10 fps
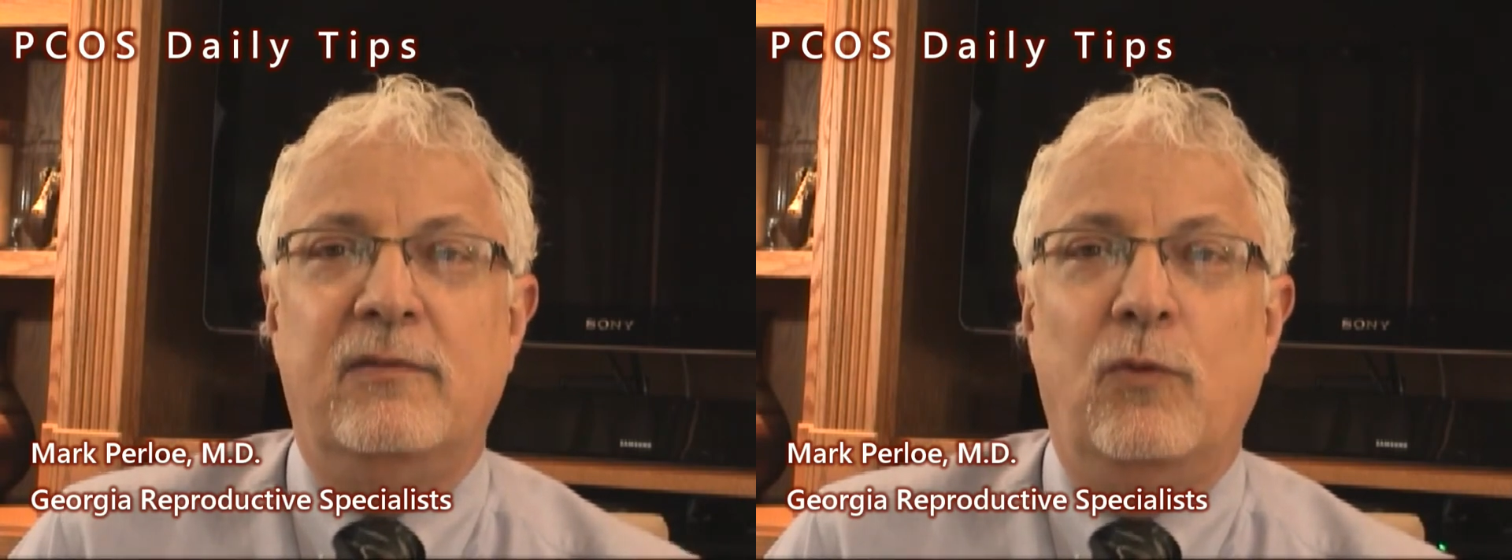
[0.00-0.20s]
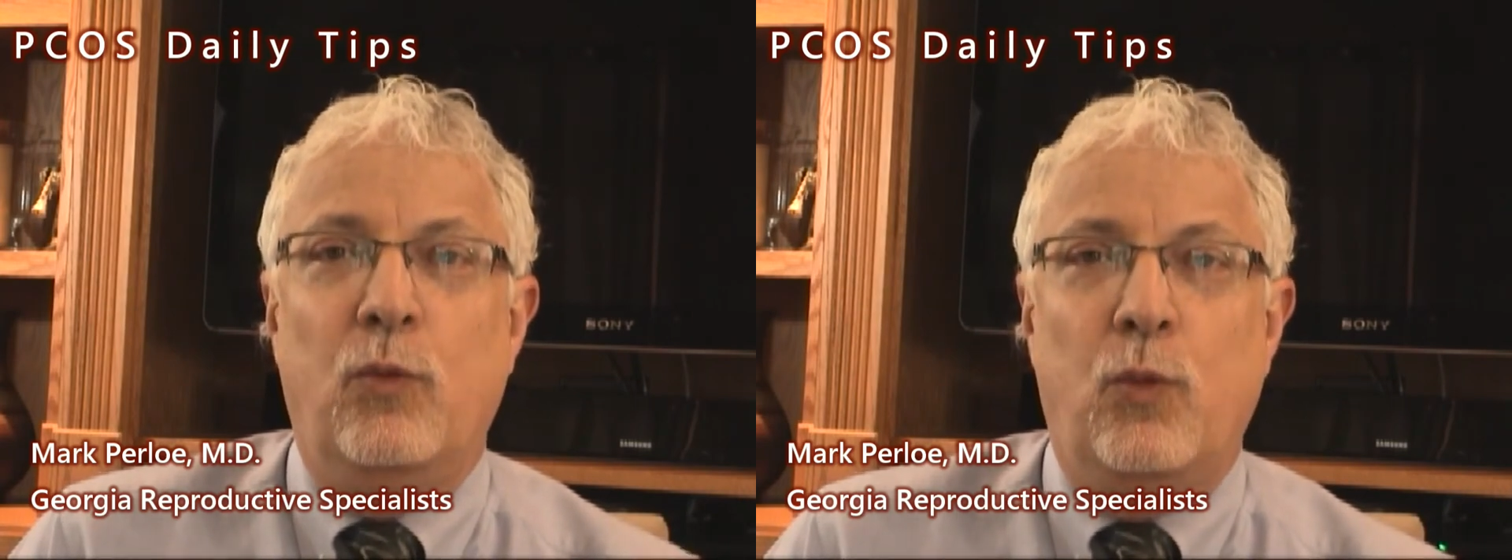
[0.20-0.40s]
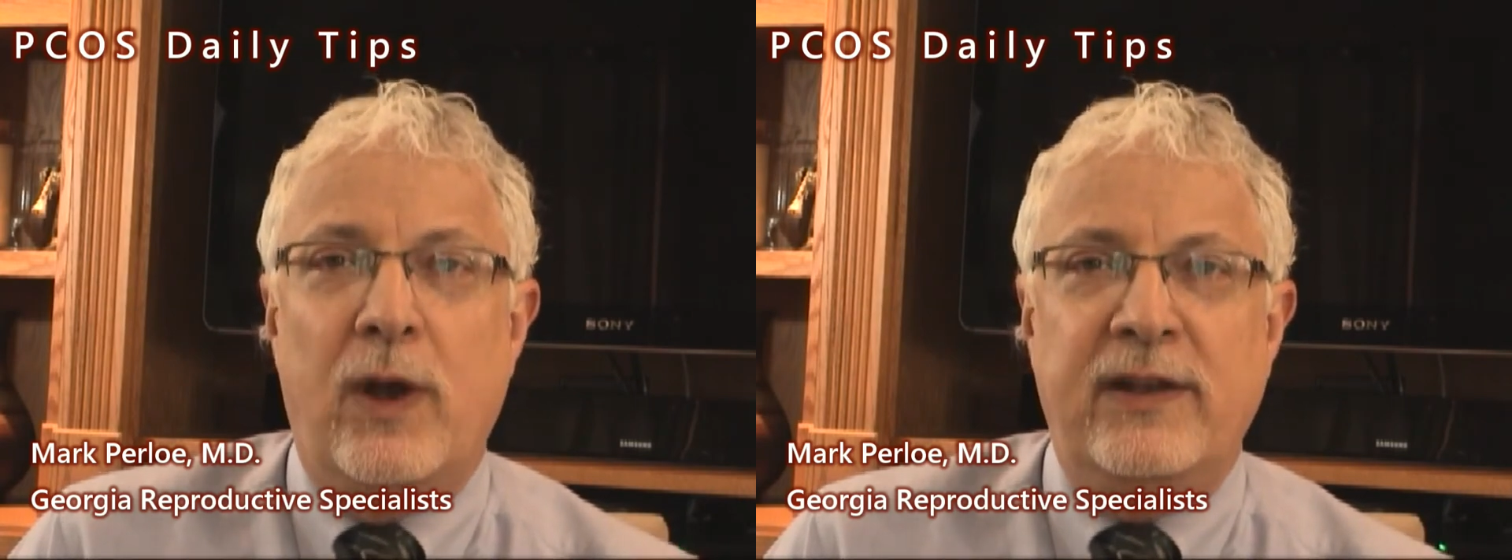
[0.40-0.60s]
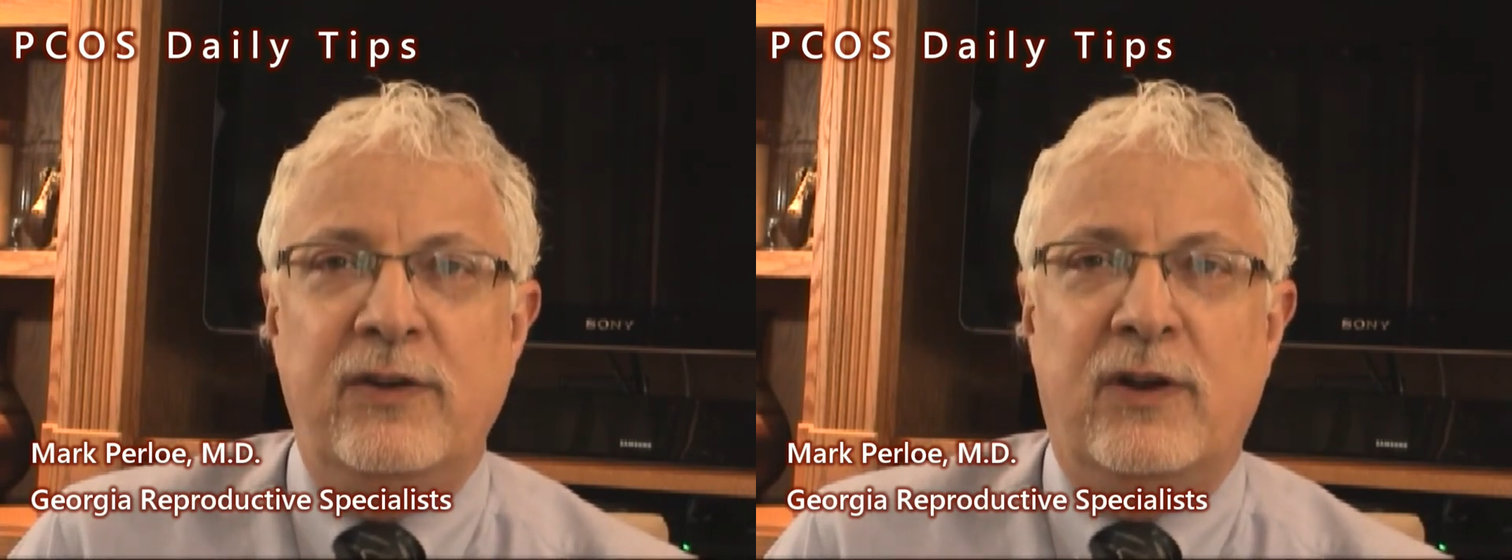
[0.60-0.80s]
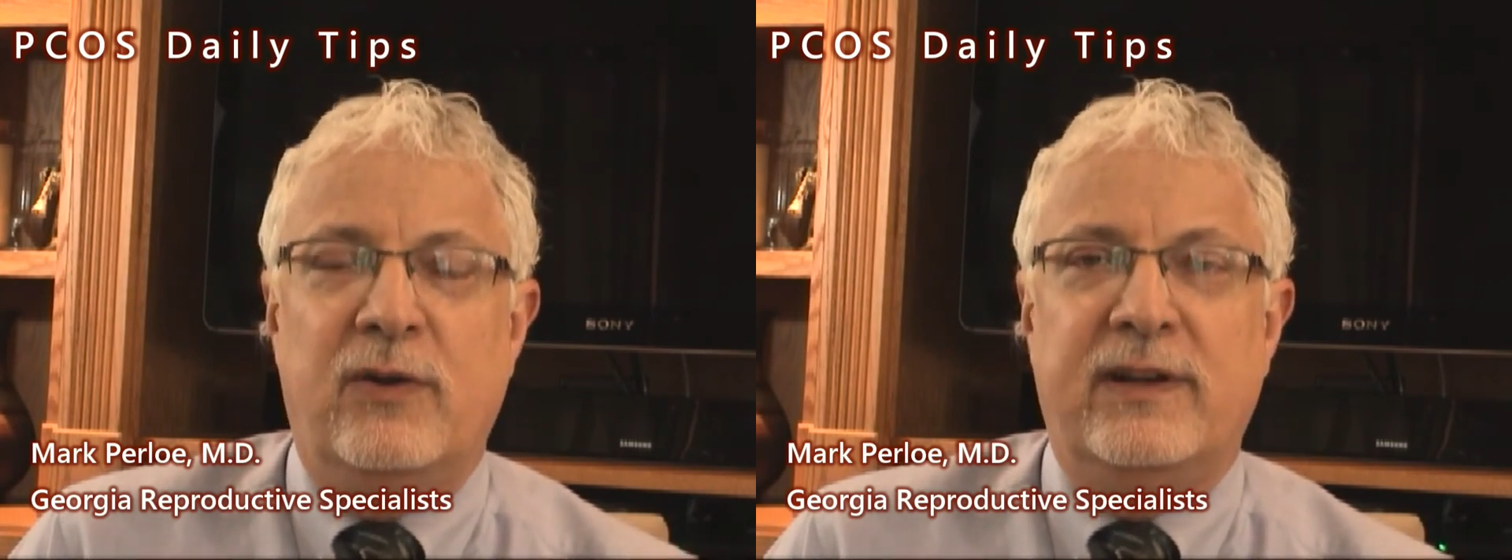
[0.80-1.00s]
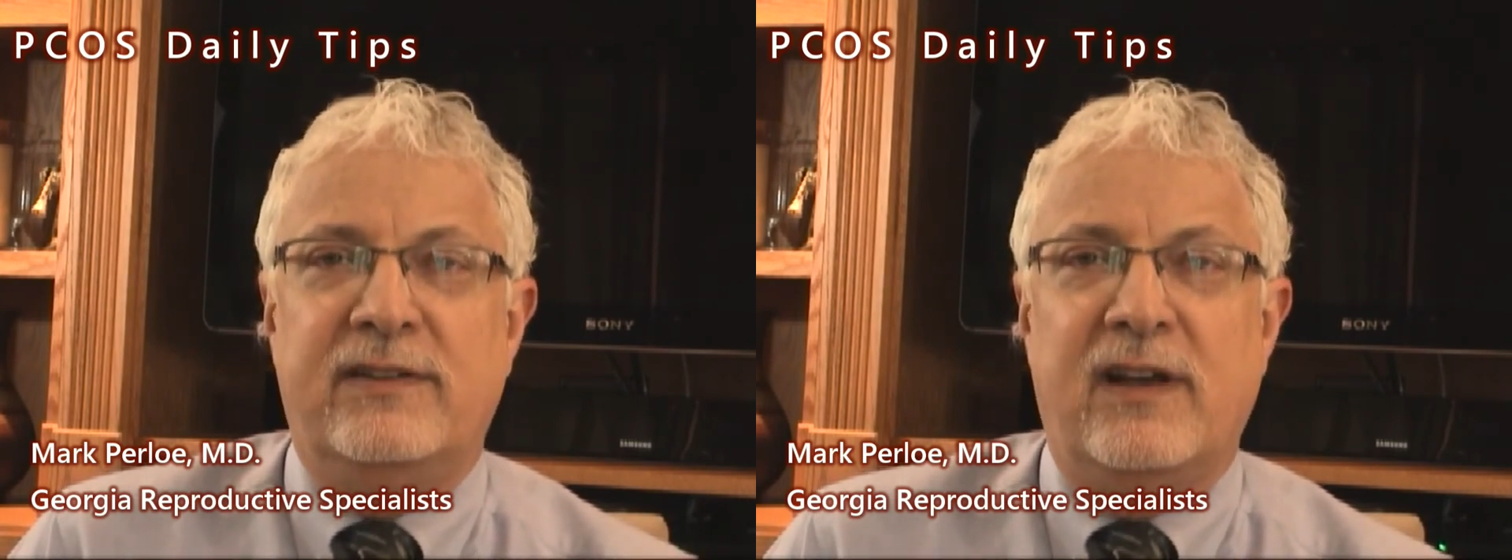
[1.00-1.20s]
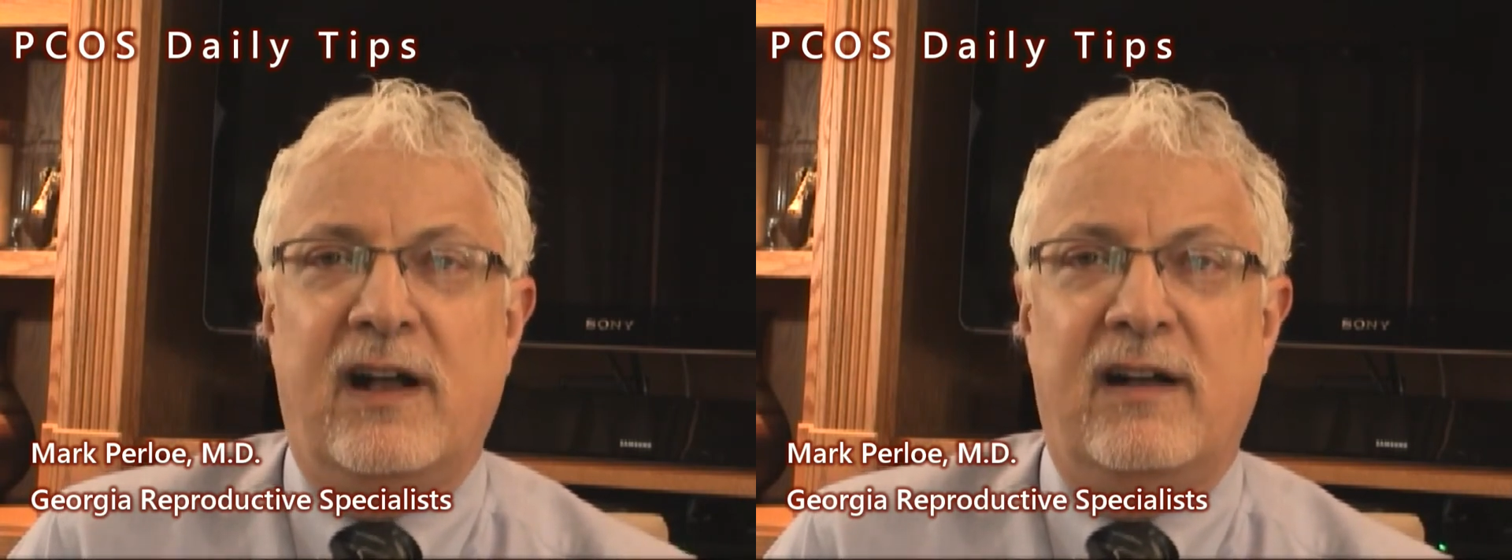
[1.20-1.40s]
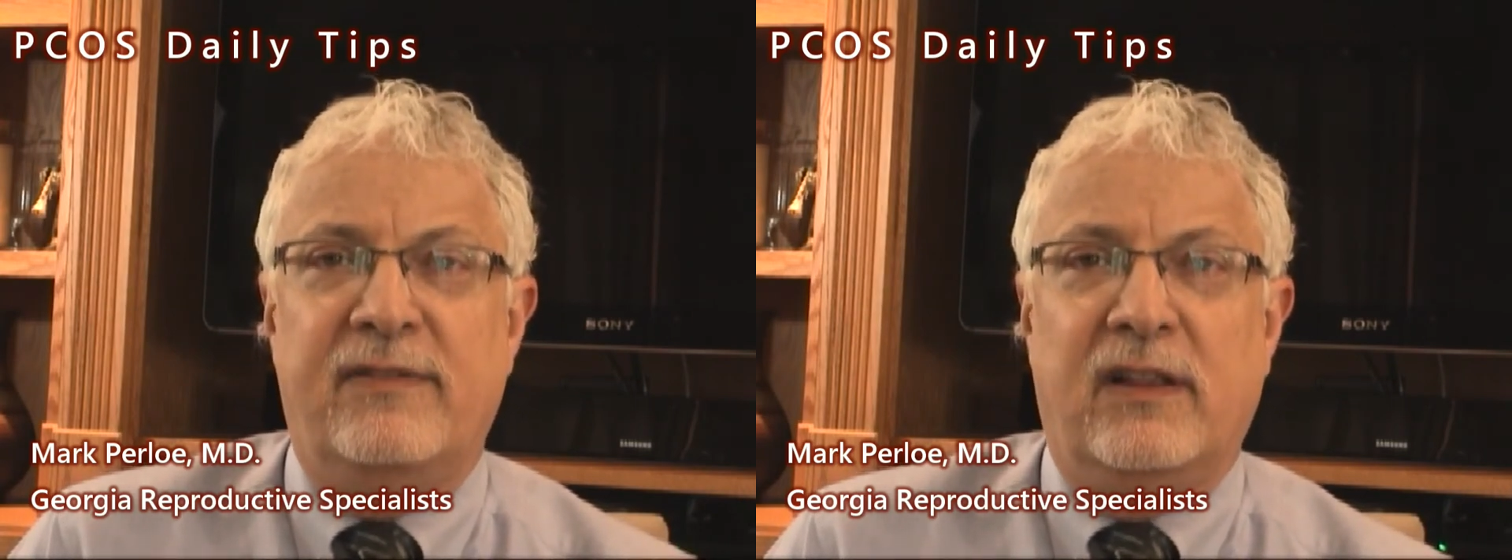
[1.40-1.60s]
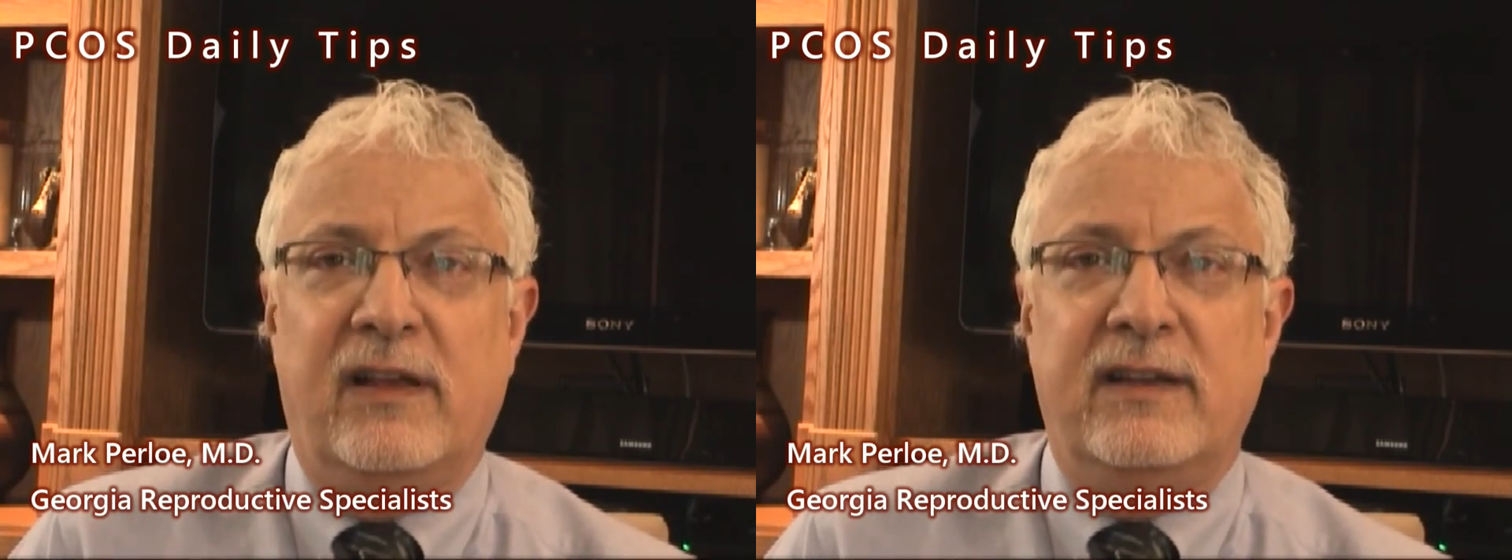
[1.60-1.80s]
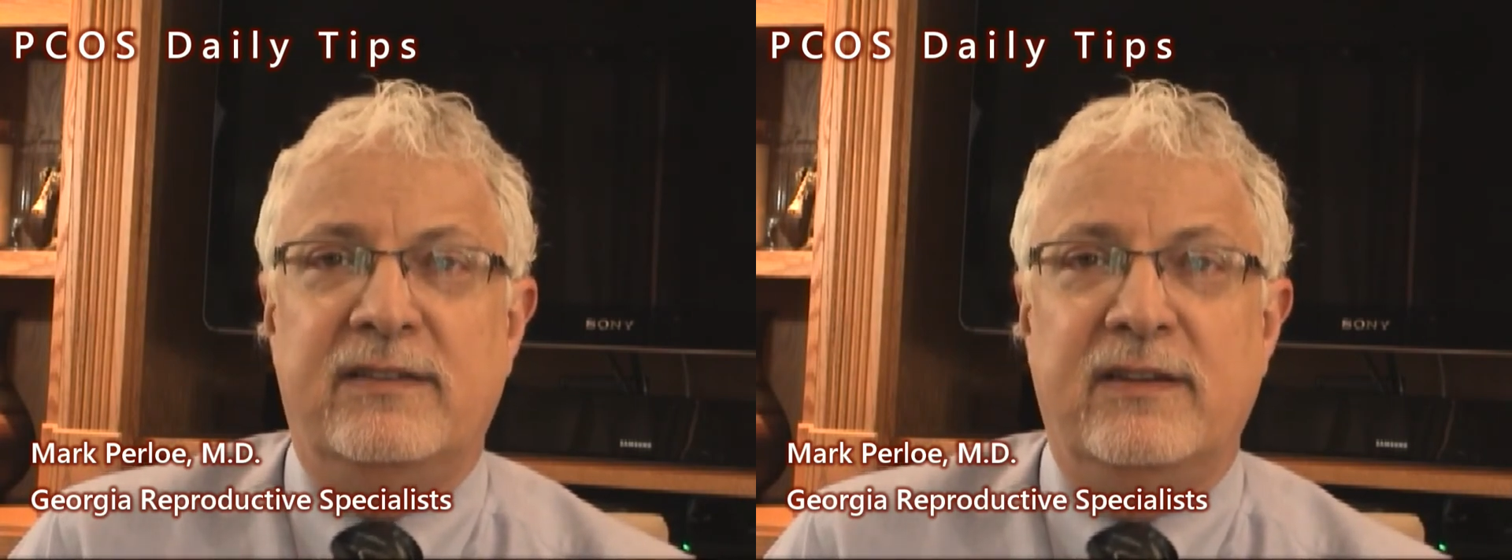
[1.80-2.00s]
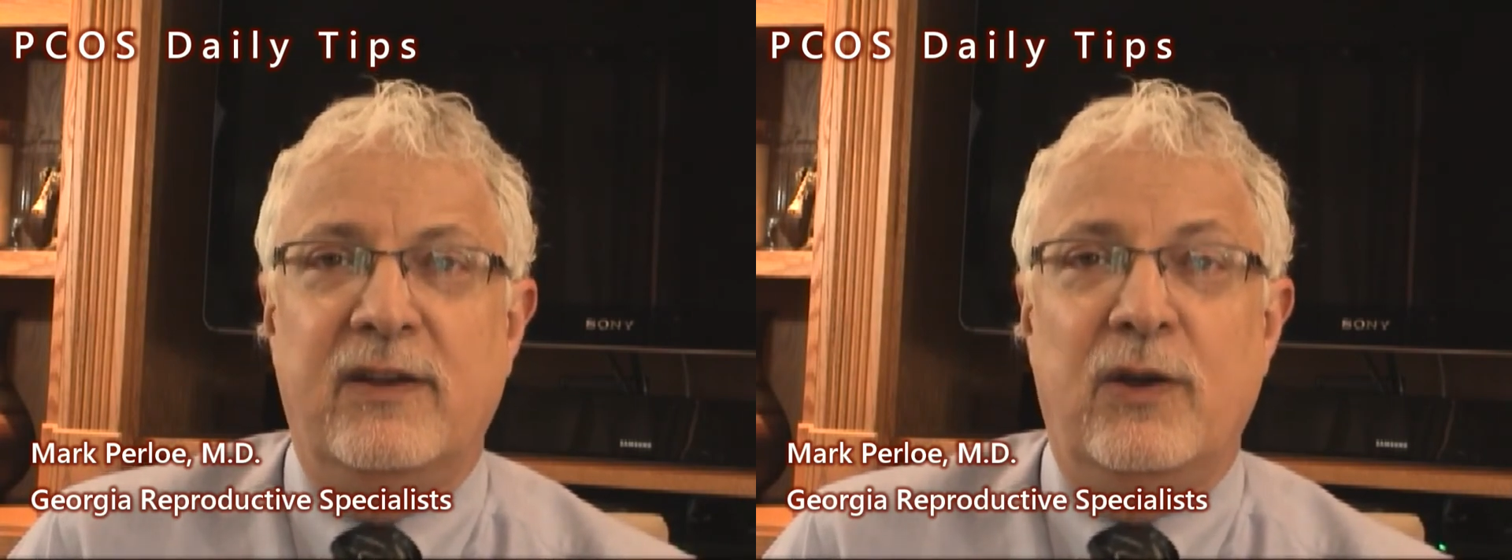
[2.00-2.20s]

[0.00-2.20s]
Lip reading: when you're going to ovulate